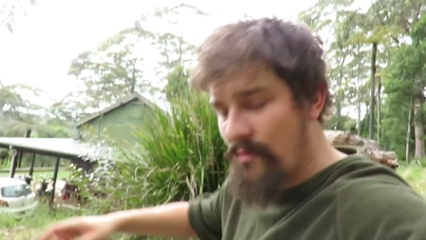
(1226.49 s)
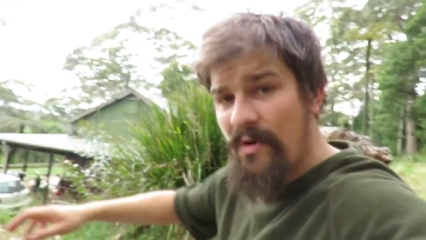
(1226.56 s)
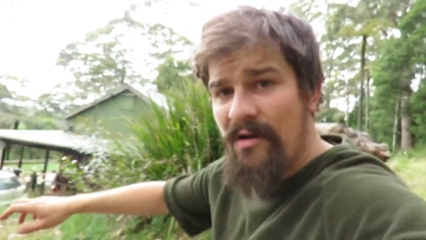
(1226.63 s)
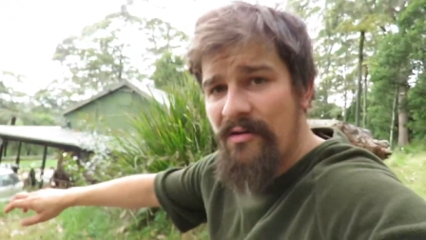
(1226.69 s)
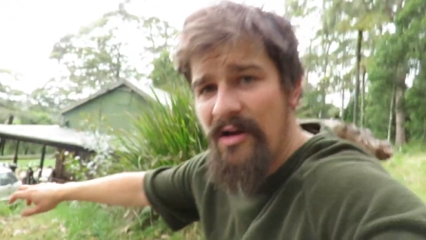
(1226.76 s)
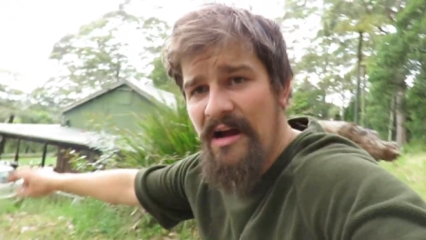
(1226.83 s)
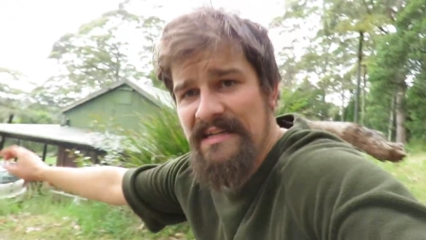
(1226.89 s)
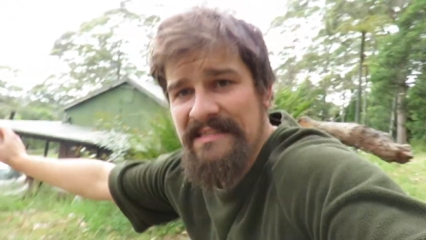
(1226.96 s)

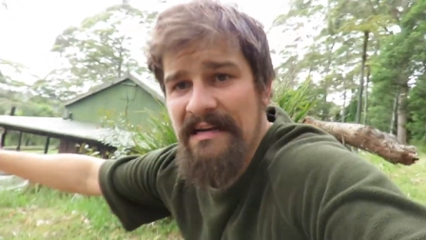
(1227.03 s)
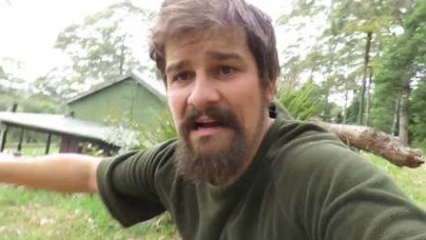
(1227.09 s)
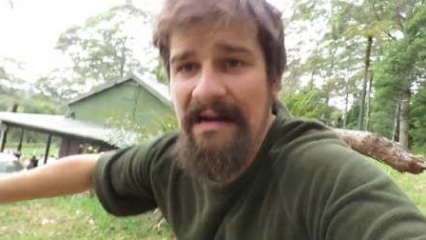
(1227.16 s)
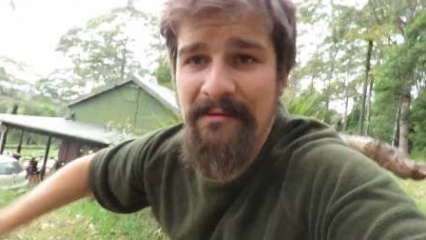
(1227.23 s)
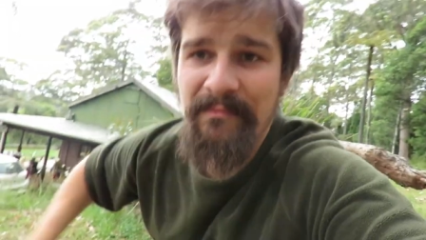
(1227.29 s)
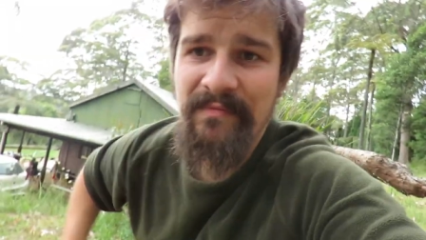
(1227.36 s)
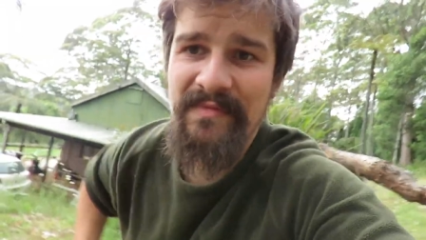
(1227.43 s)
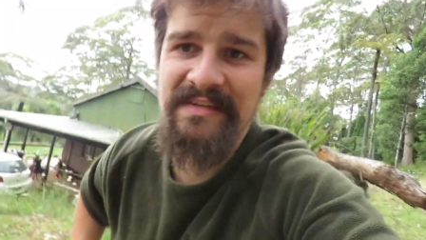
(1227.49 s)
Well guys,
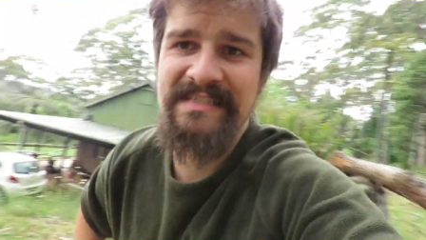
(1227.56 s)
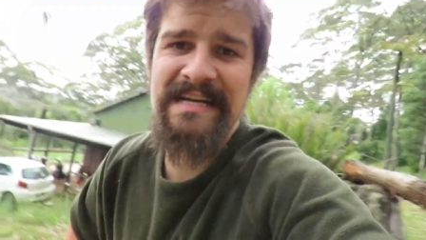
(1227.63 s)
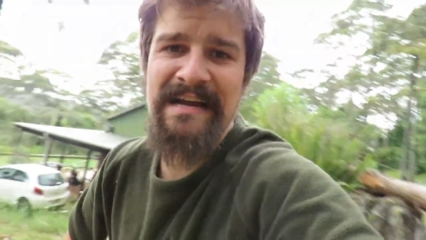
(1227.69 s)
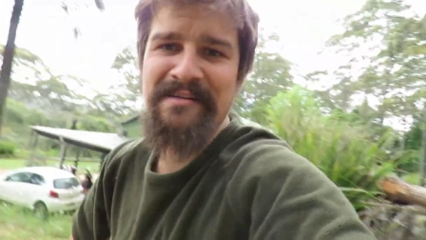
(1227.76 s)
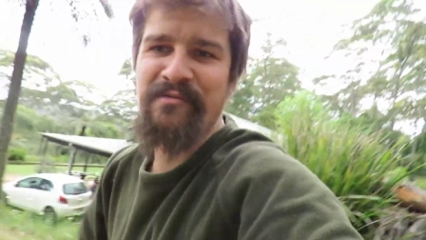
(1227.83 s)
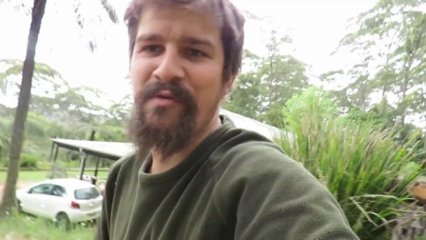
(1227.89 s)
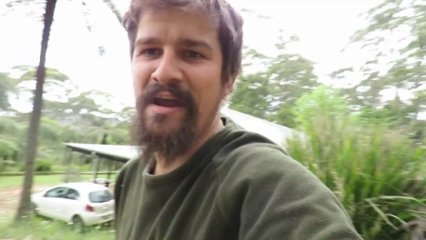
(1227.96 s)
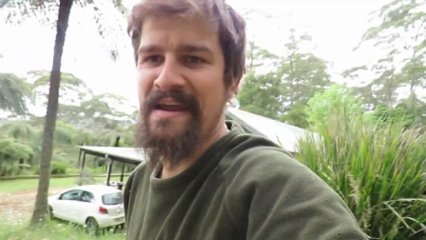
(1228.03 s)
ah, it's
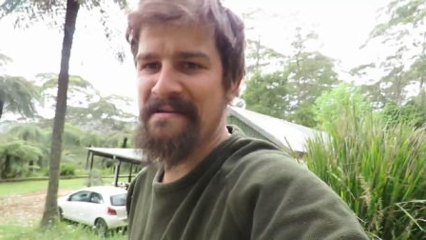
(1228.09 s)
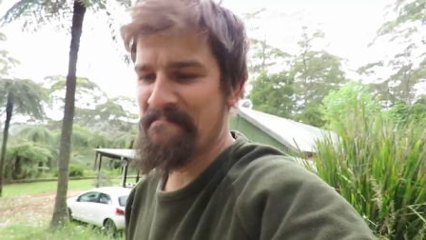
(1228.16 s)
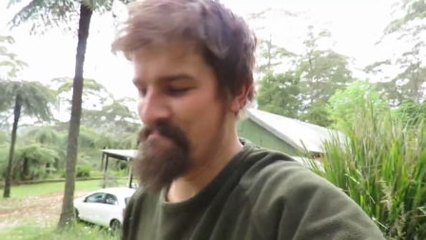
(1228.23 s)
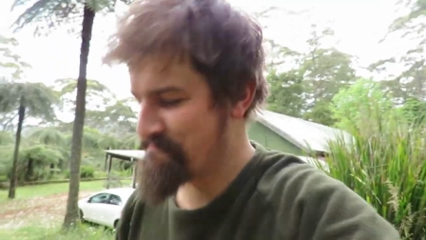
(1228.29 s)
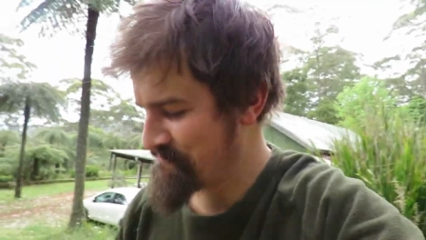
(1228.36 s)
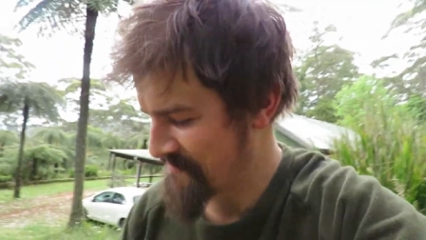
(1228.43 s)
starting to rain.